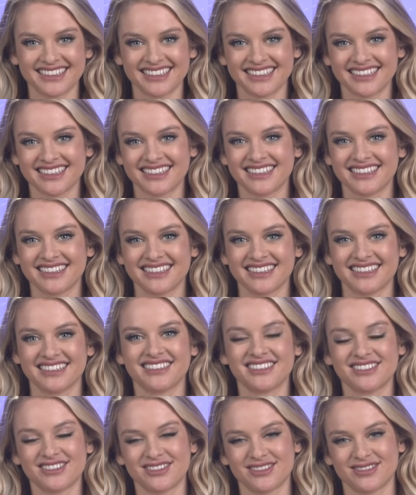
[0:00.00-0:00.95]

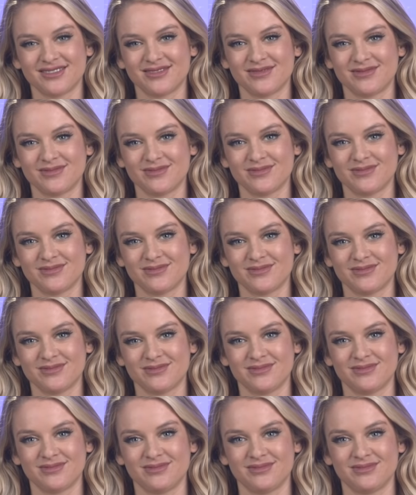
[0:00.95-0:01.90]

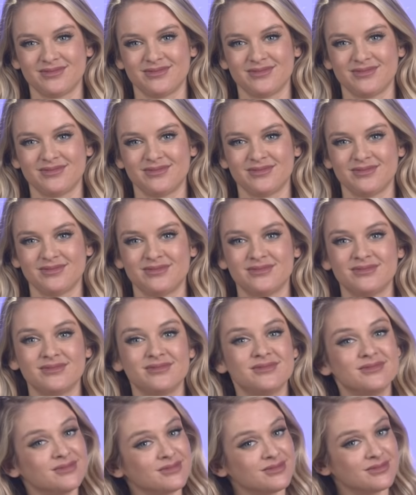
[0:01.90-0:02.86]

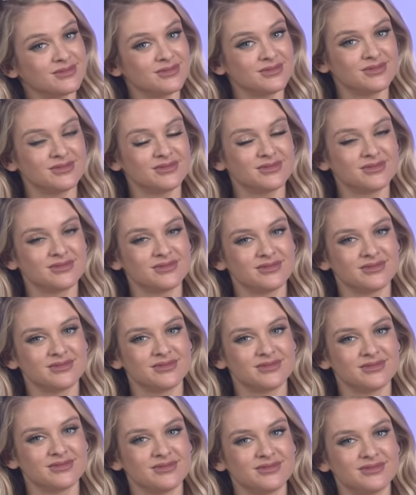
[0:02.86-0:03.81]

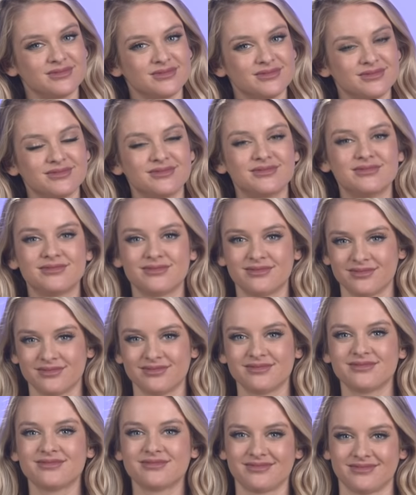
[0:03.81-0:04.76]

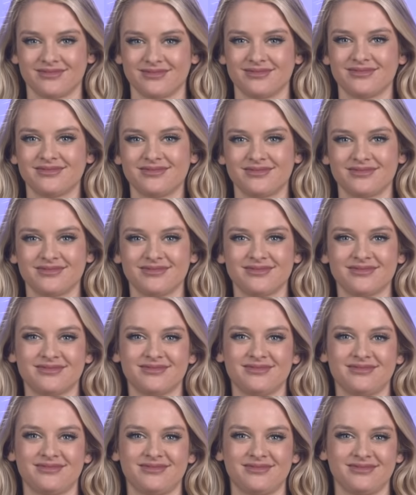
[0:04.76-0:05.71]

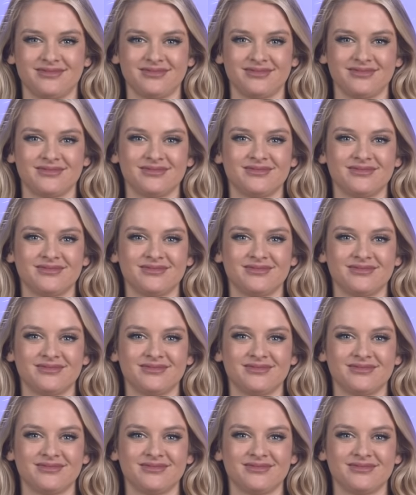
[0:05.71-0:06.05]
No words are spoken by the person on screen.